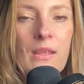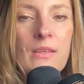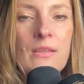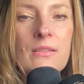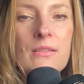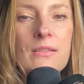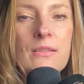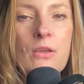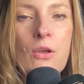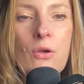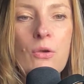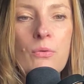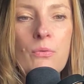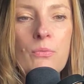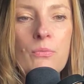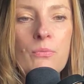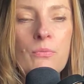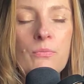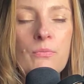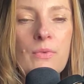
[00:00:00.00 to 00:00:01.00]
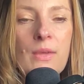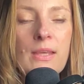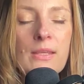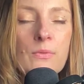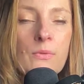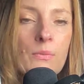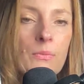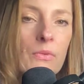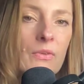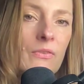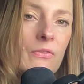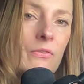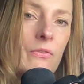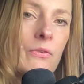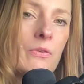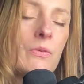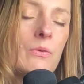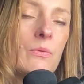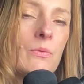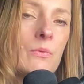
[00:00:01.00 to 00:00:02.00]
So as we move
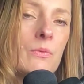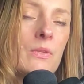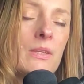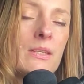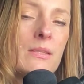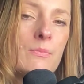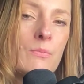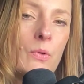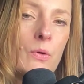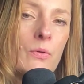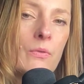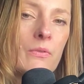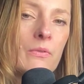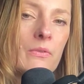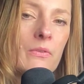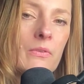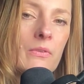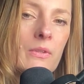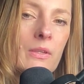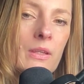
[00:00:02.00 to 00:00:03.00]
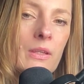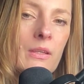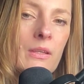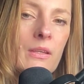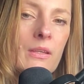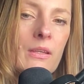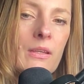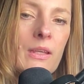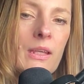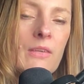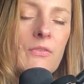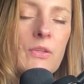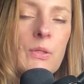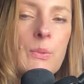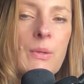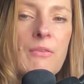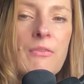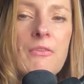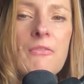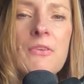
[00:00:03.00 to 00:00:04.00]
through this month, if
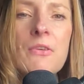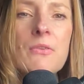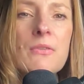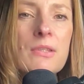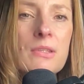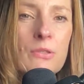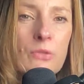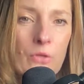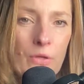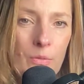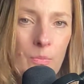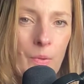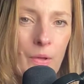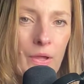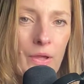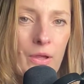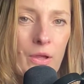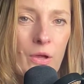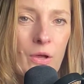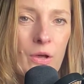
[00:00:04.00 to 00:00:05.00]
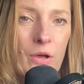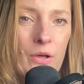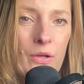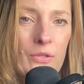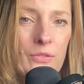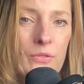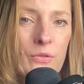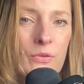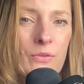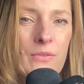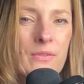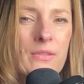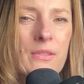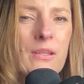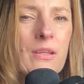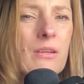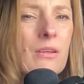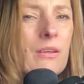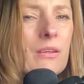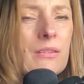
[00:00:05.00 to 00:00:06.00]
you ever feel stuck by a card, or there's a
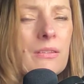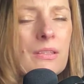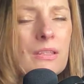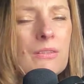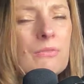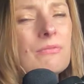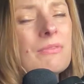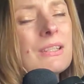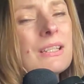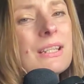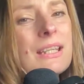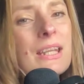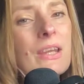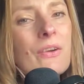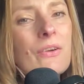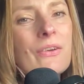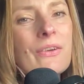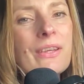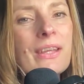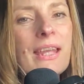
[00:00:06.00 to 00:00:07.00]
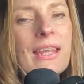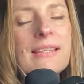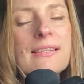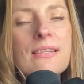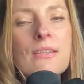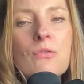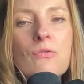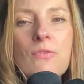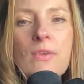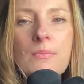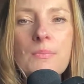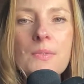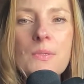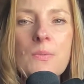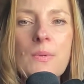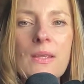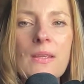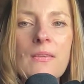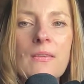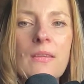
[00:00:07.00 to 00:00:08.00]
card that you really can't get to grips
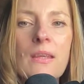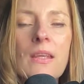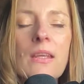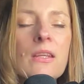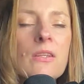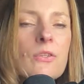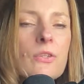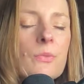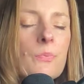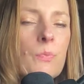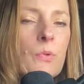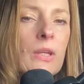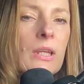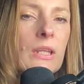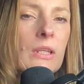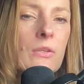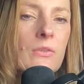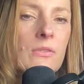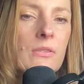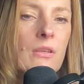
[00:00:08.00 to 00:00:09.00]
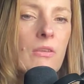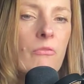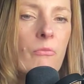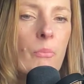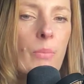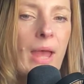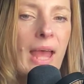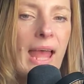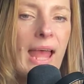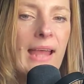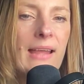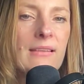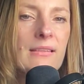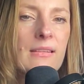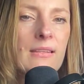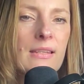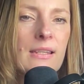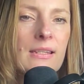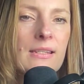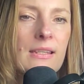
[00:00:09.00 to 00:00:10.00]
with, just bring yourself back
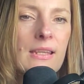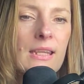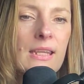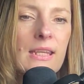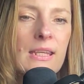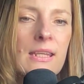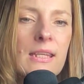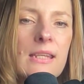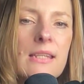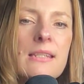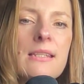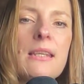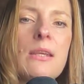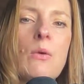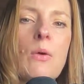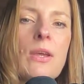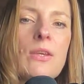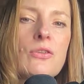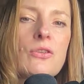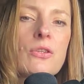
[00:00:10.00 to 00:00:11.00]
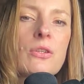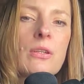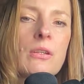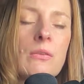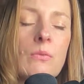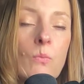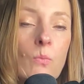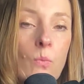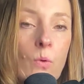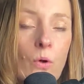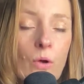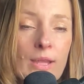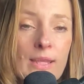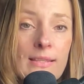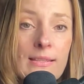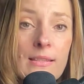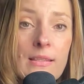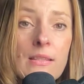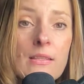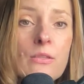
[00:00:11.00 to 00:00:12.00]
to this easy question. What
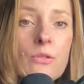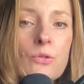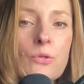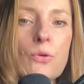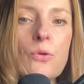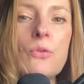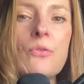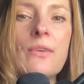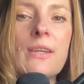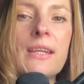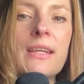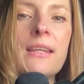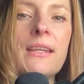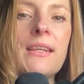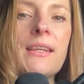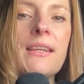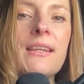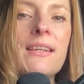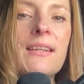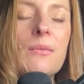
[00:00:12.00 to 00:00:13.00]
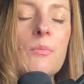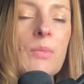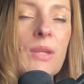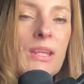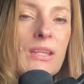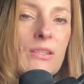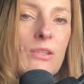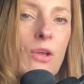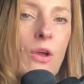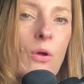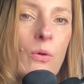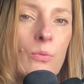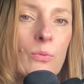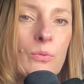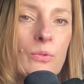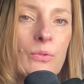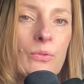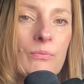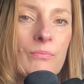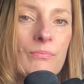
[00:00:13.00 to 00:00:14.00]
is the story being told?